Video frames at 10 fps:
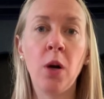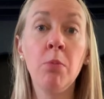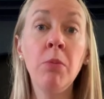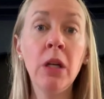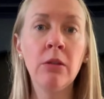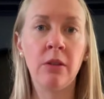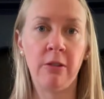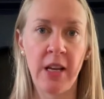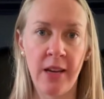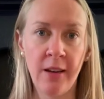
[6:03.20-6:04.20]

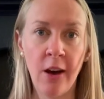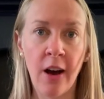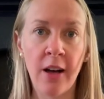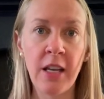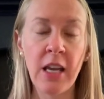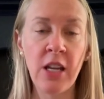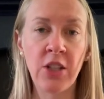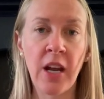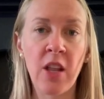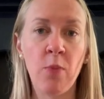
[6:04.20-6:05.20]
mirroring on each
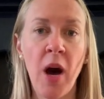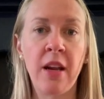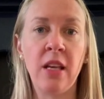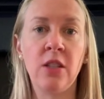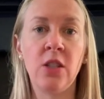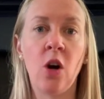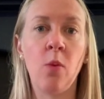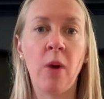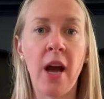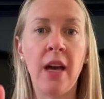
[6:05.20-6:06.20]
side of the body. So
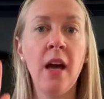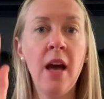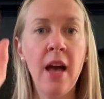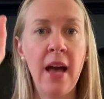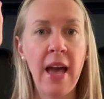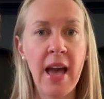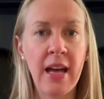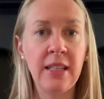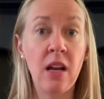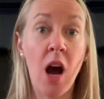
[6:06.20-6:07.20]
my
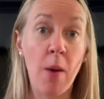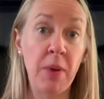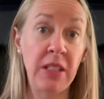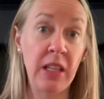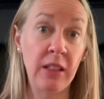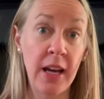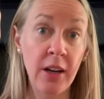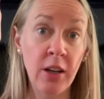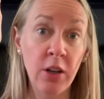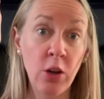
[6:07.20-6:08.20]
hand and opposite leg are
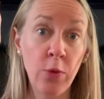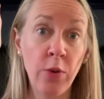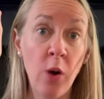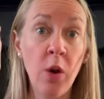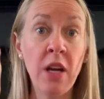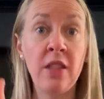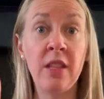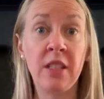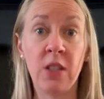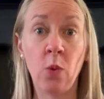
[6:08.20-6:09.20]
going to go forward and then
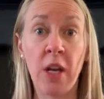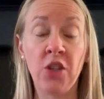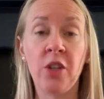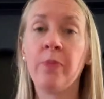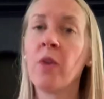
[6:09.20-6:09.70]
switch.